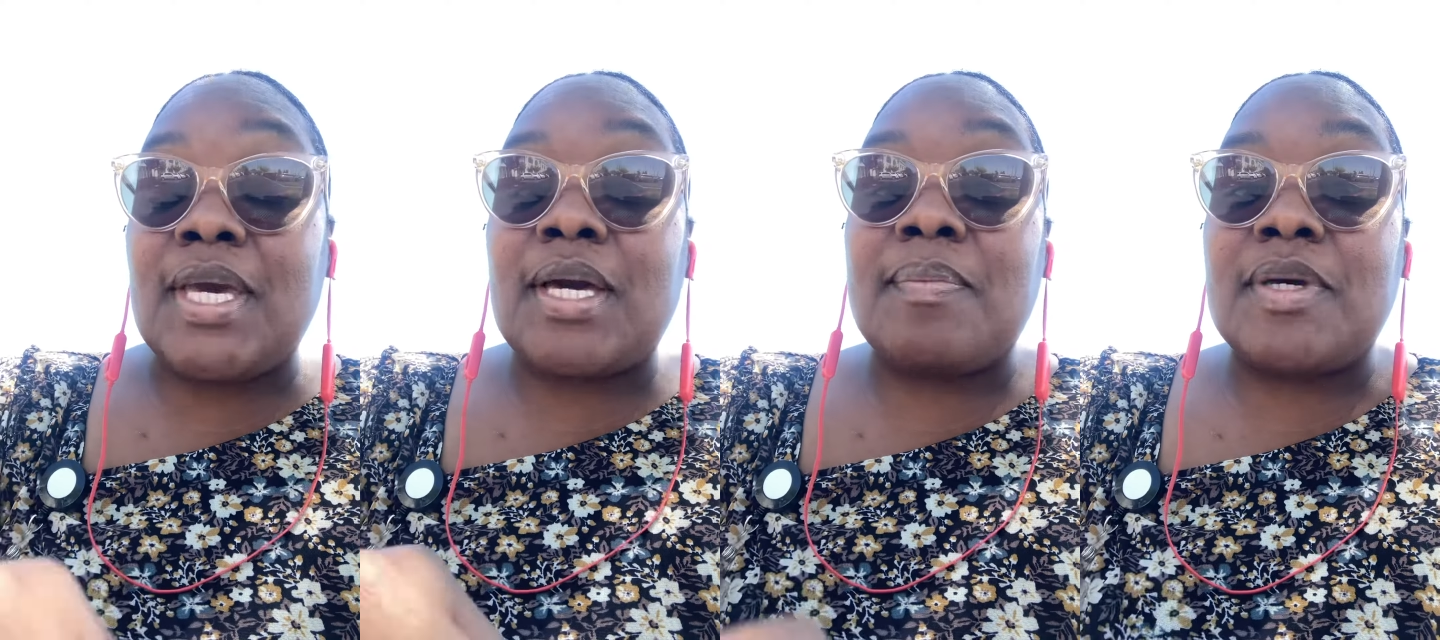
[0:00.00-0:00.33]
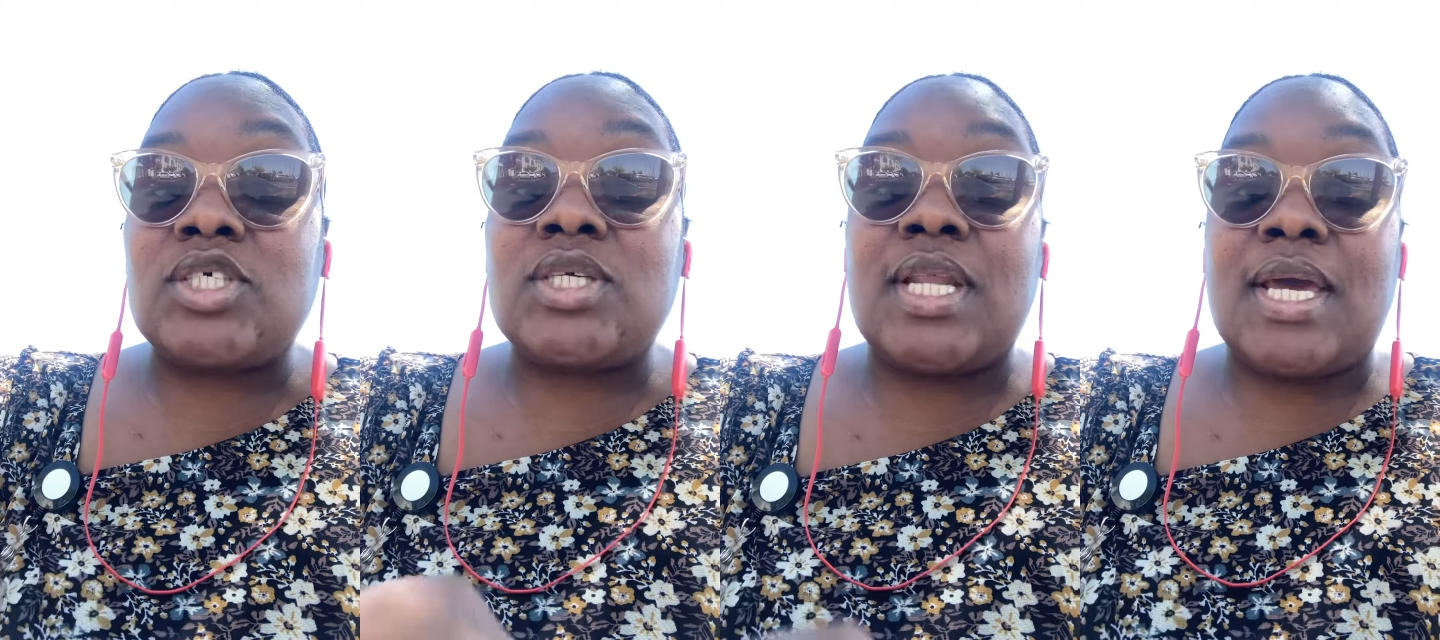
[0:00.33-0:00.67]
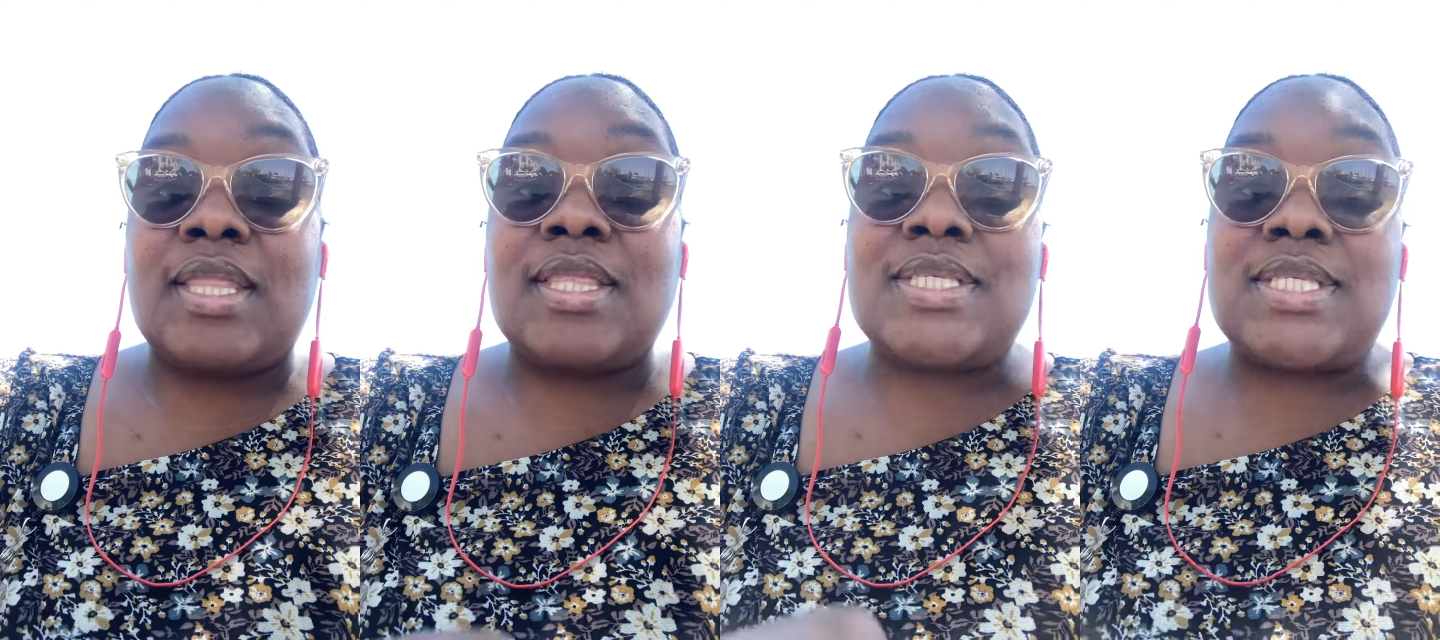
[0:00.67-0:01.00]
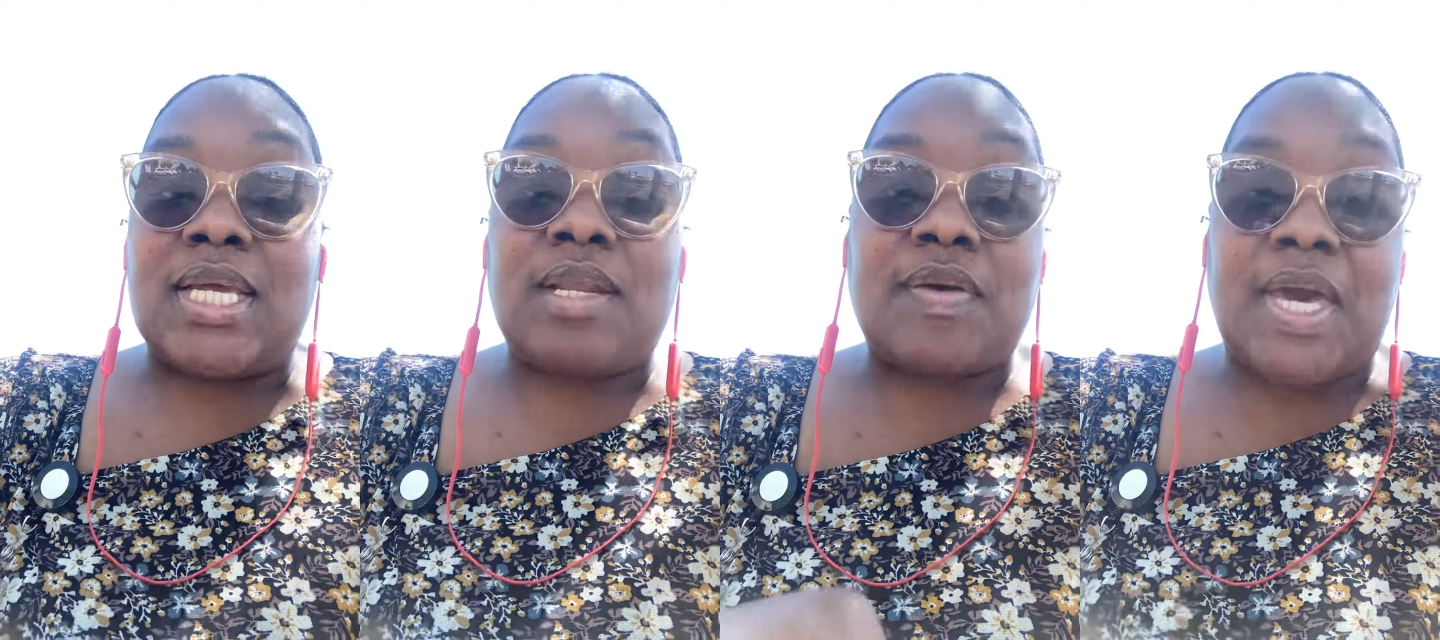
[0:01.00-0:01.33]
commissioned in the
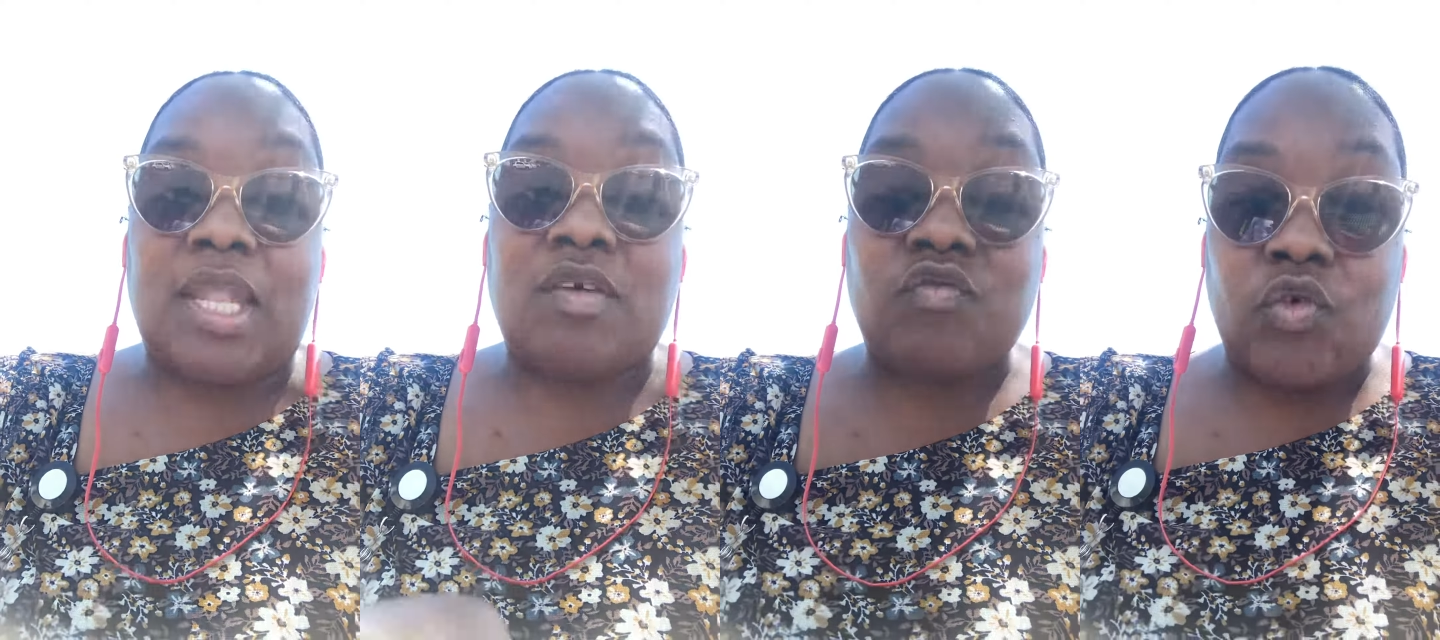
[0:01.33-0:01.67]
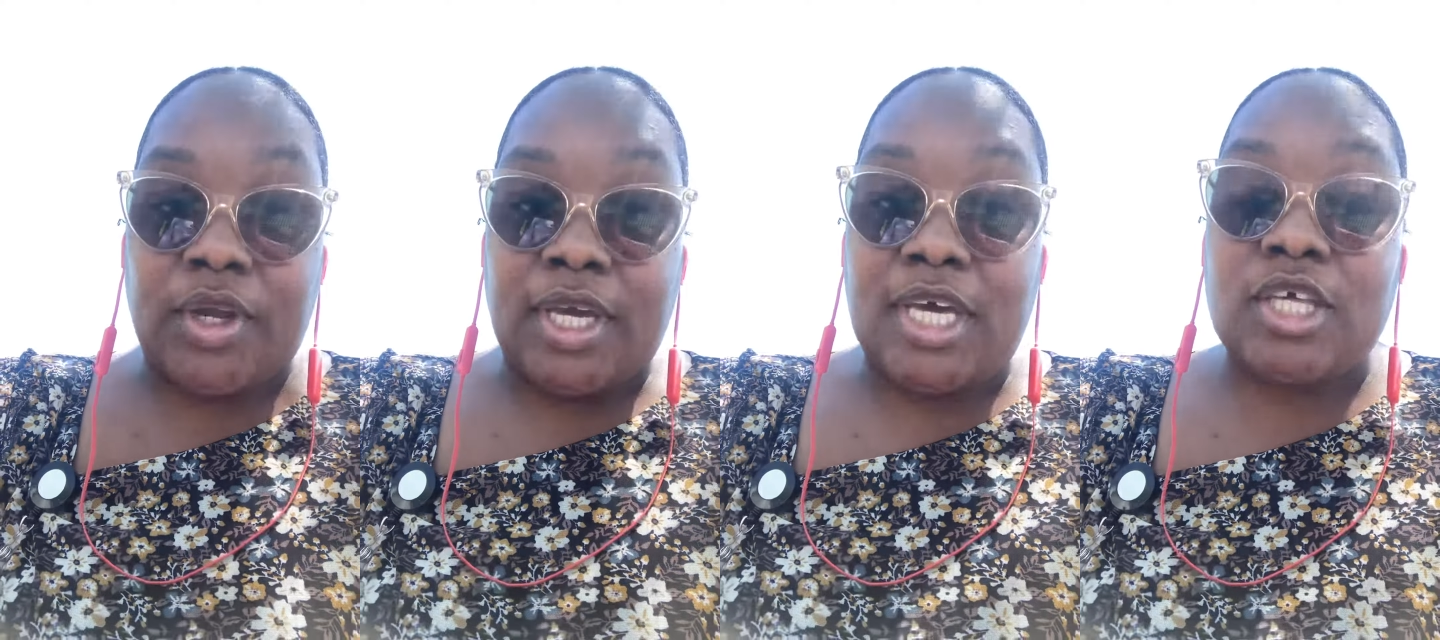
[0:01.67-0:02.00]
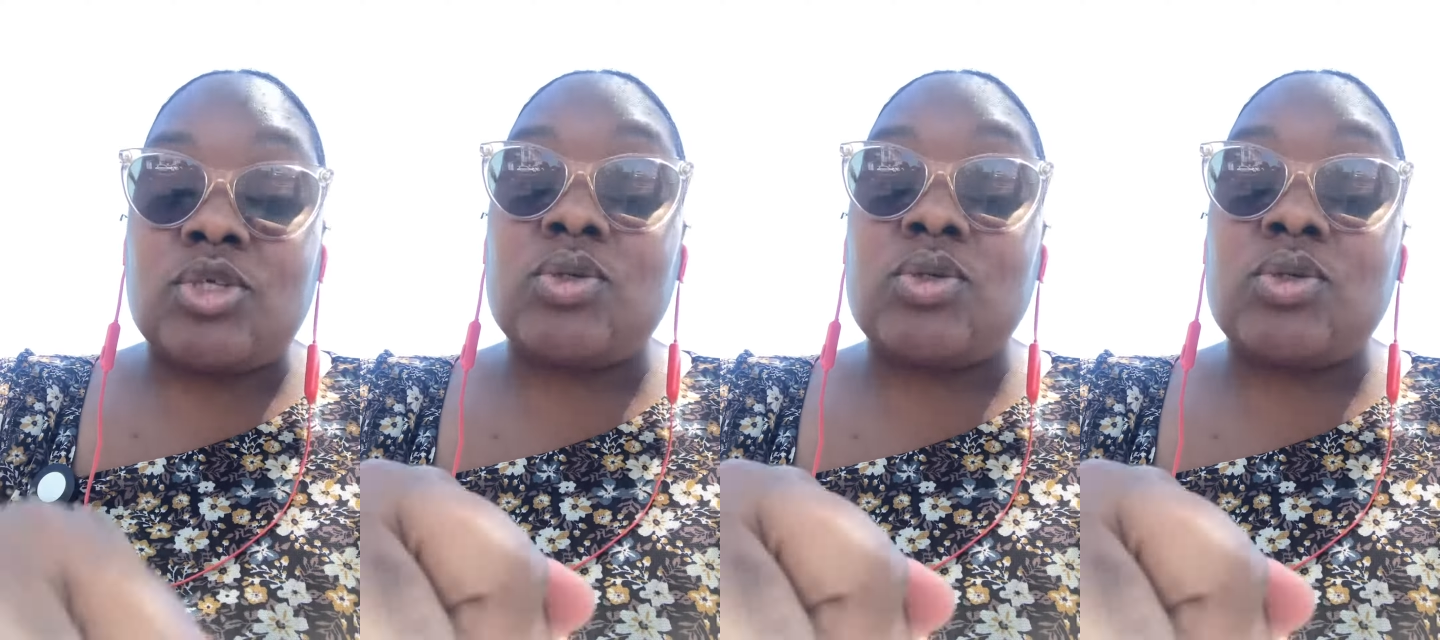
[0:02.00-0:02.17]
state of California,